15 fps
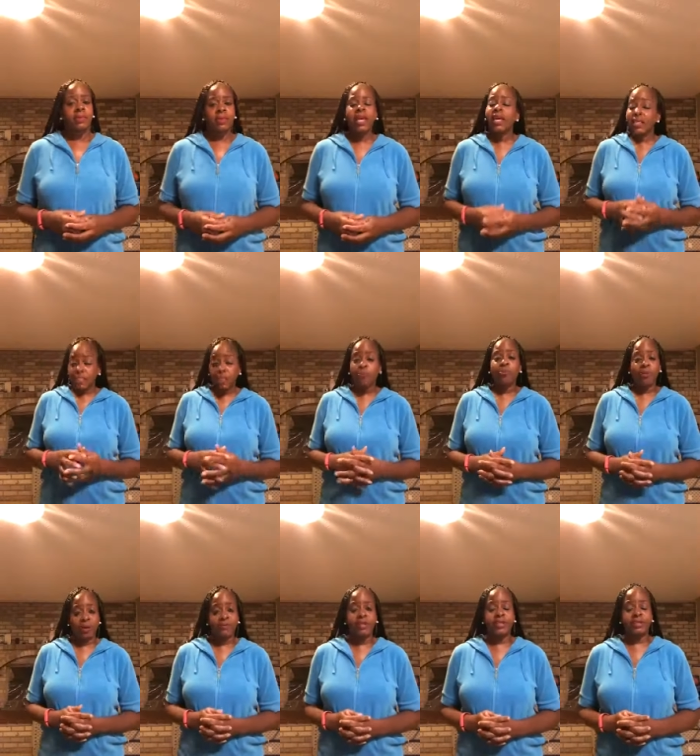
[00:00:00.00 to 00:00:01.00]
It is a
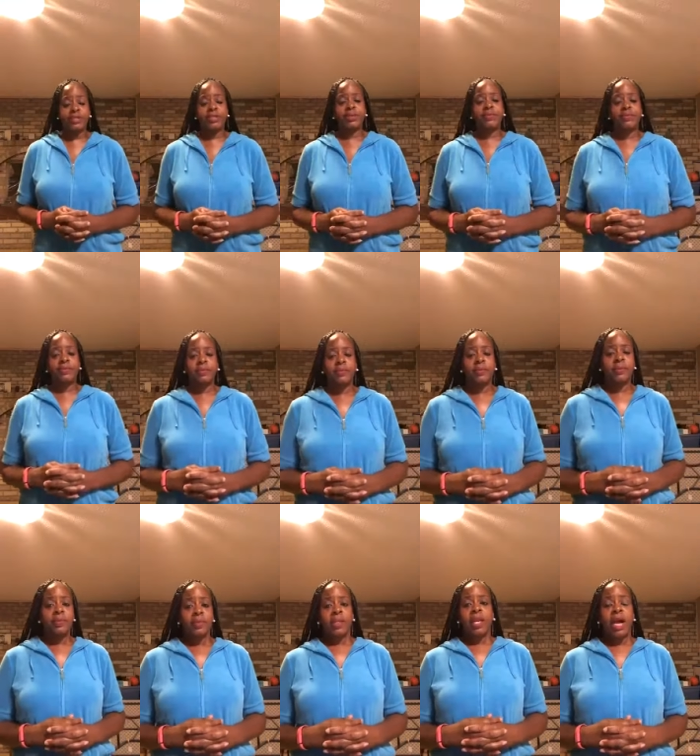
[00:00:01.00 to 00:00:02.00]
privilege.
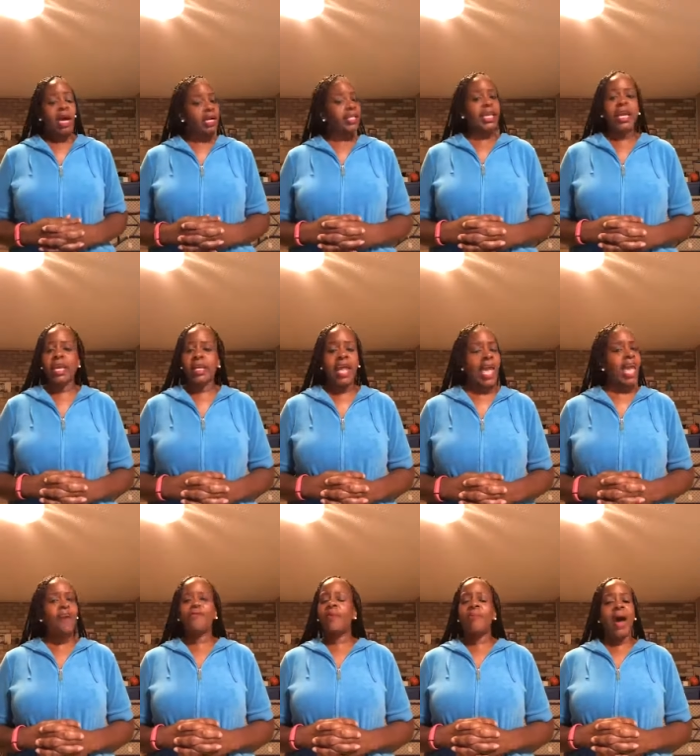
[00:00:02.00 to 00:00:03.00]
Again,
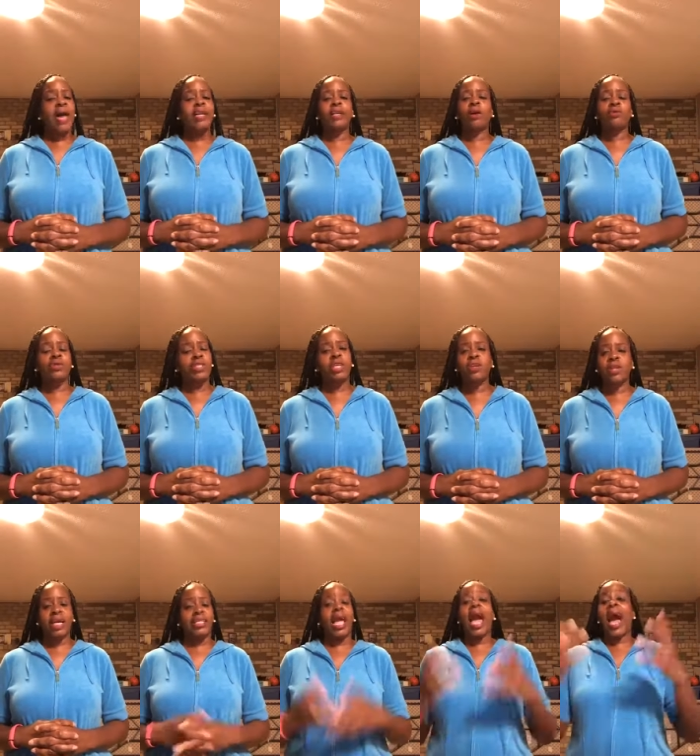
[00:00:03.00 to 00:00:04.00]
everybody don't see you
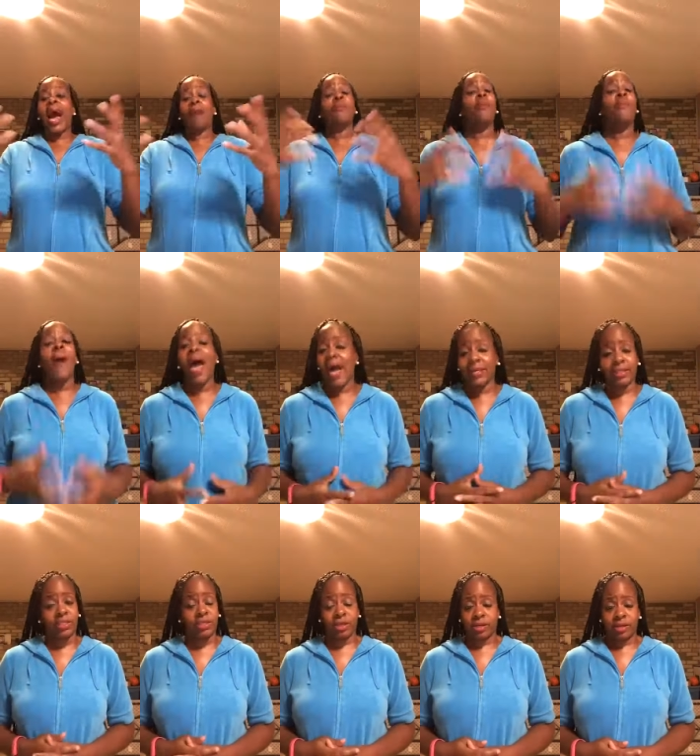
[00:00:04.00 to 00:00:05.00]
like that. I'm a
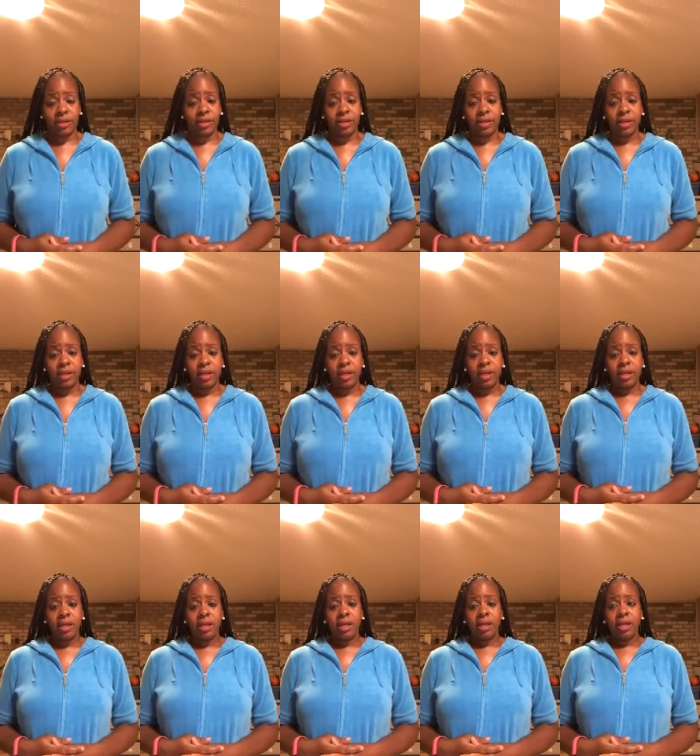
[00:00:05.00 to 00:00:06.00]
pastor.
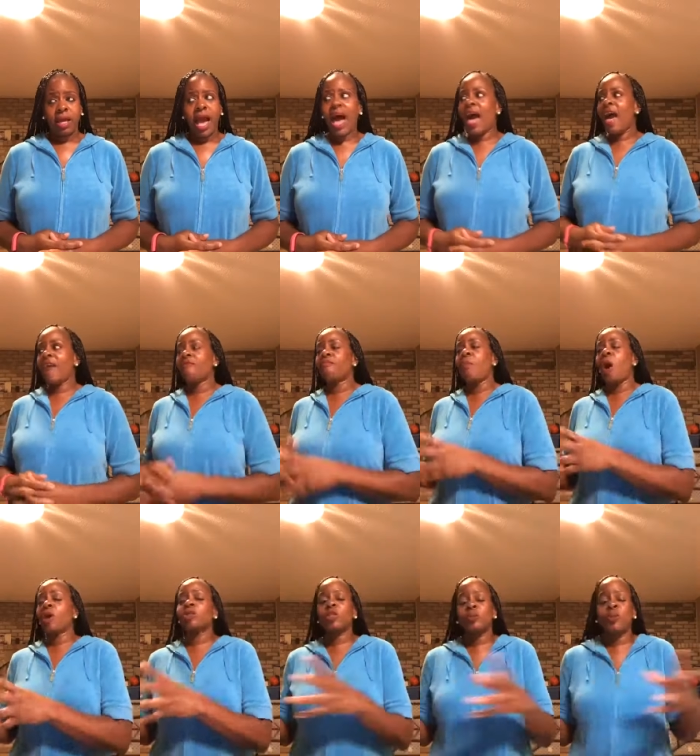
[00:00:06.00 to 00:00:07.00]
I have
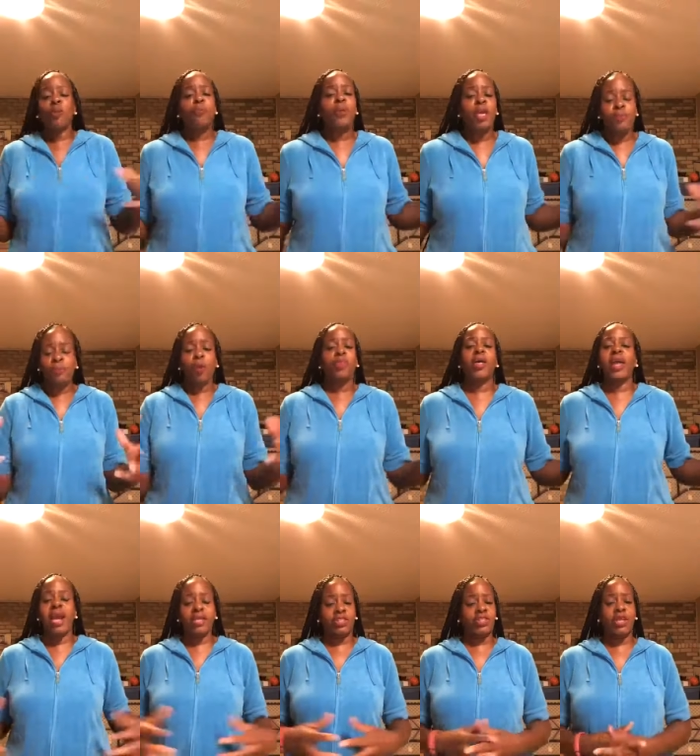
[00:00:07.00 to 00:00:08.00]
multiple people that
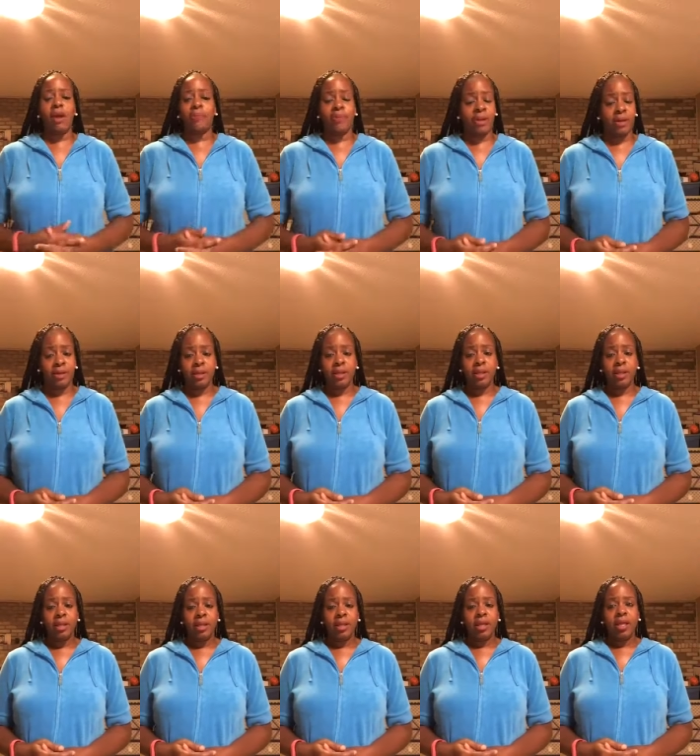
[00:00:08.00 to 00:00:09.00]
I shepherd.
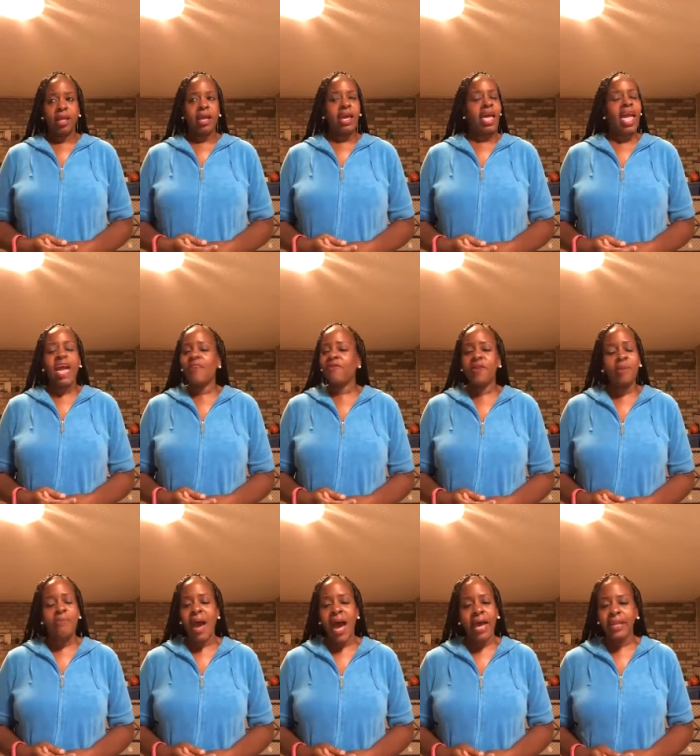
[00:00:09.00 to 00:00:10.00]

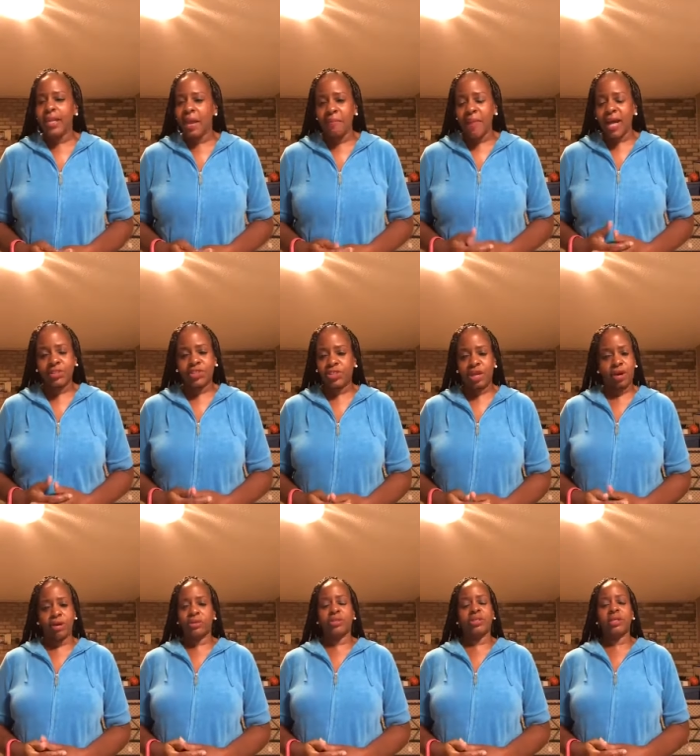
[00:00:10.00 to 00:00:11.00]
Everybody in my
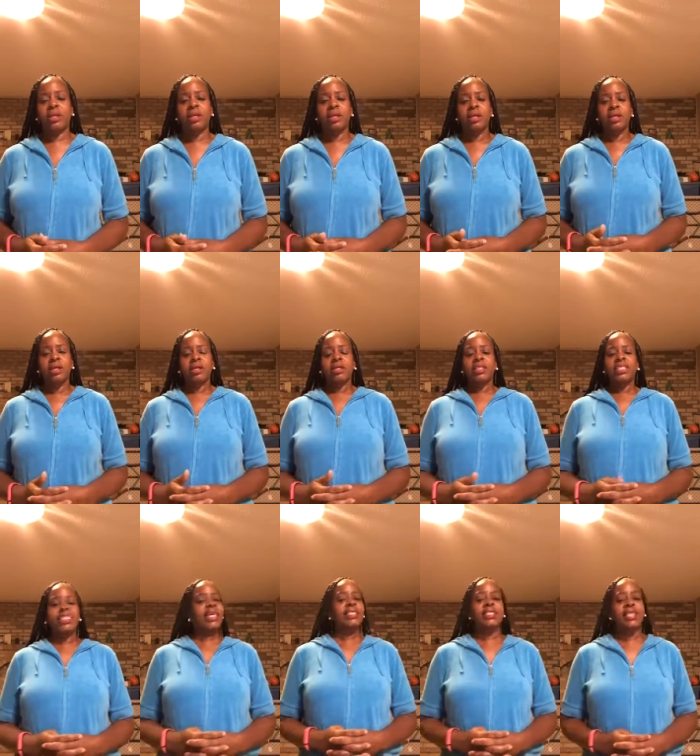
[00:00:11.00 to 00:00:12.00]
church
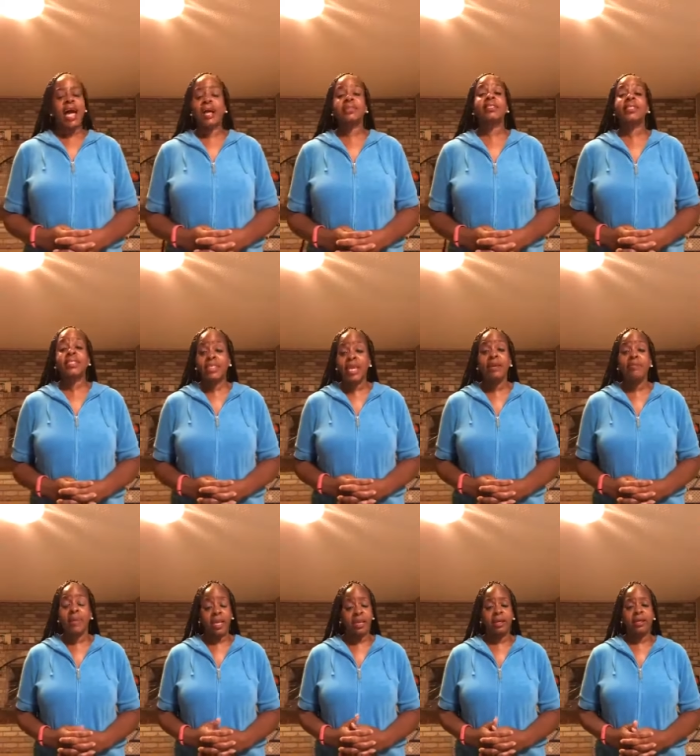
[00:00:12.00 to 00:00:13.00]
does not see
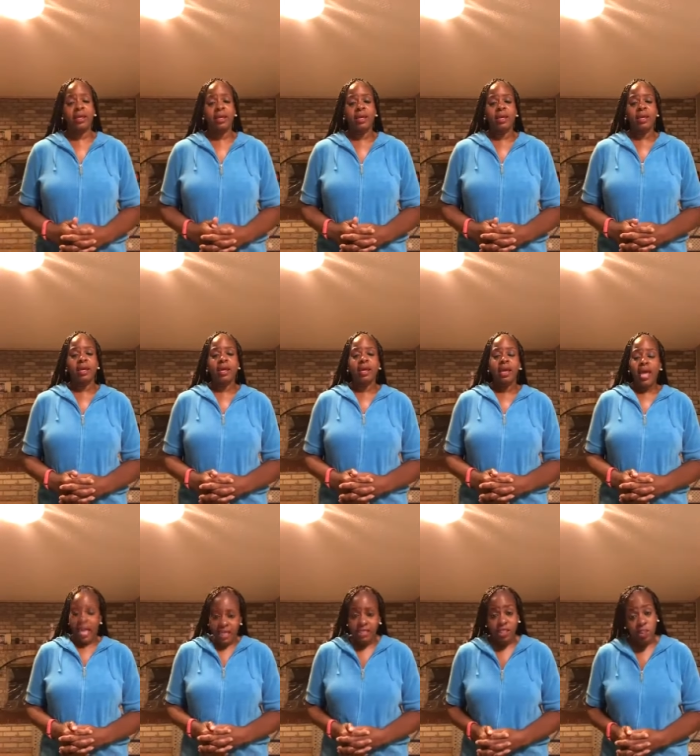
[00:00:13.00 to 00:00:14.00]
me
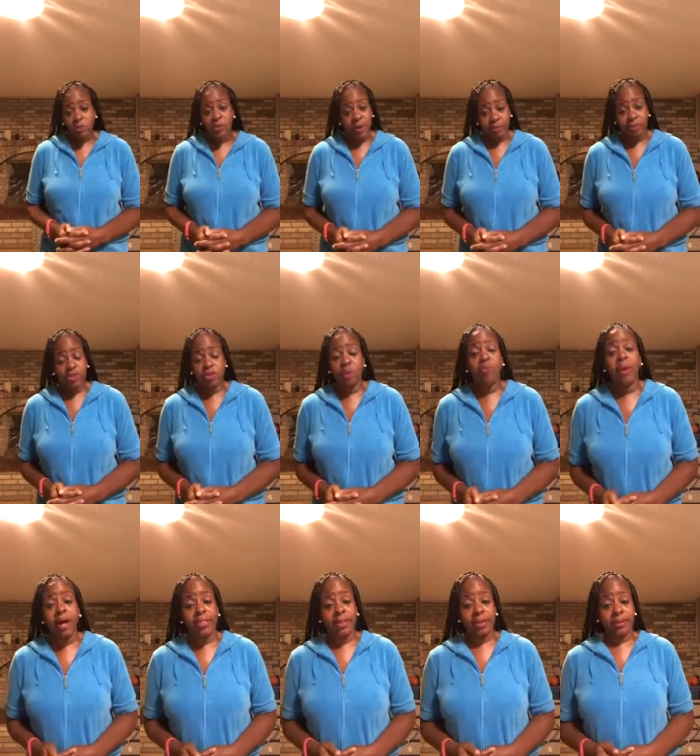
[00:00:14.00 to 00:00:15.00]
as a spiritual
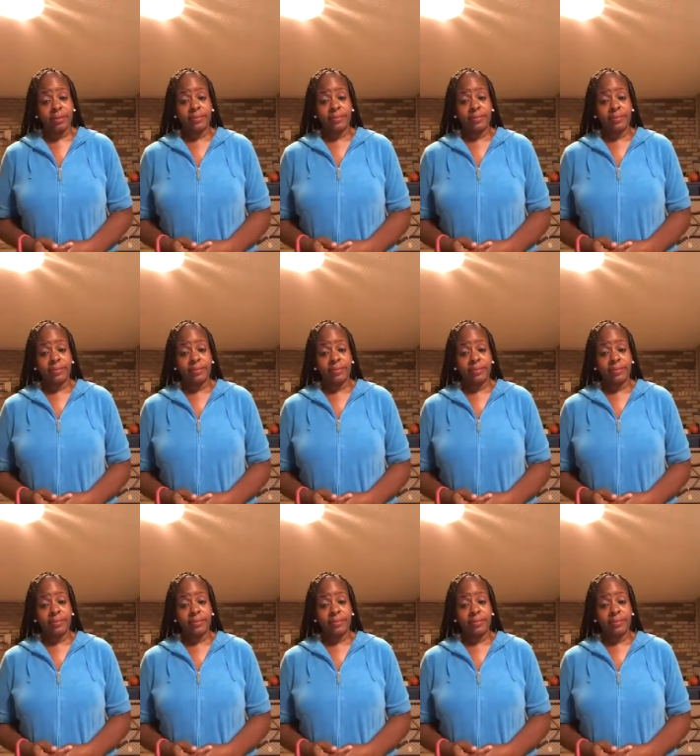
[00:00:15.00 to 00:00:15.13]
mother.